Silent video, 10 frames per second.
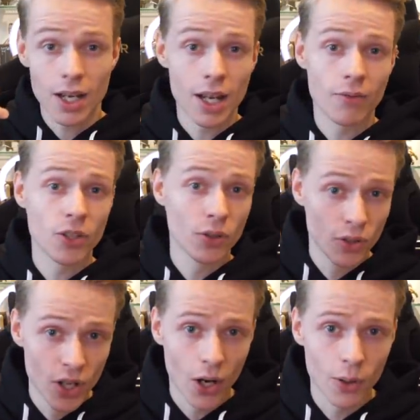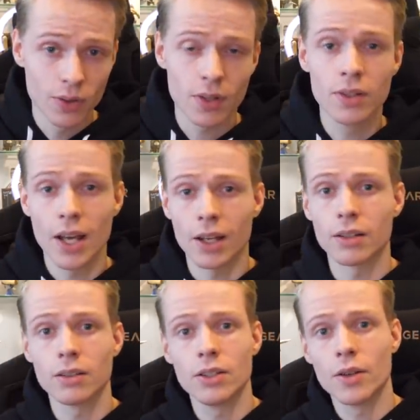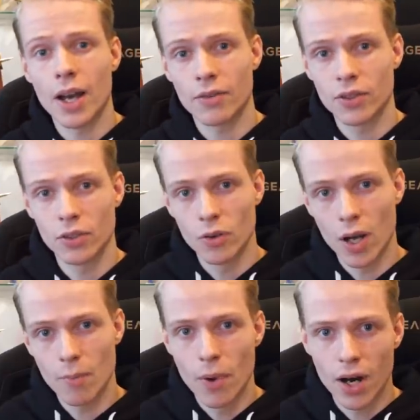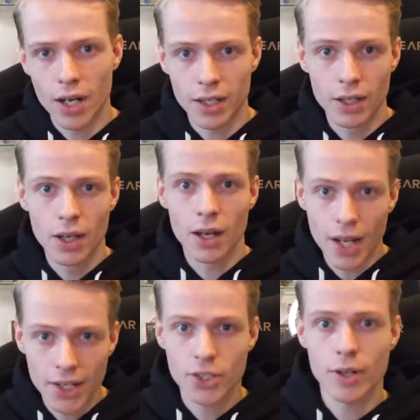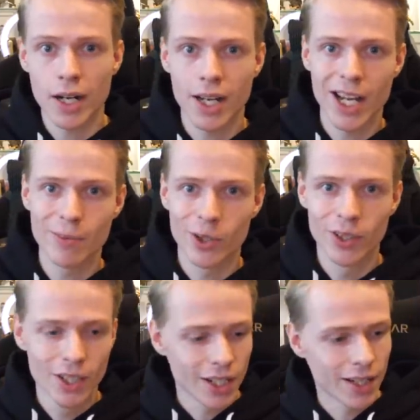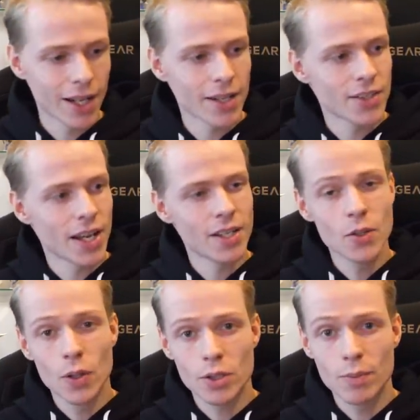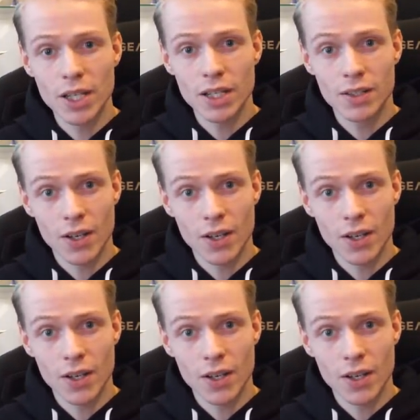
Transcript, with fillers: If you don't, then you have to uh, buy an extra cable, and that is a USB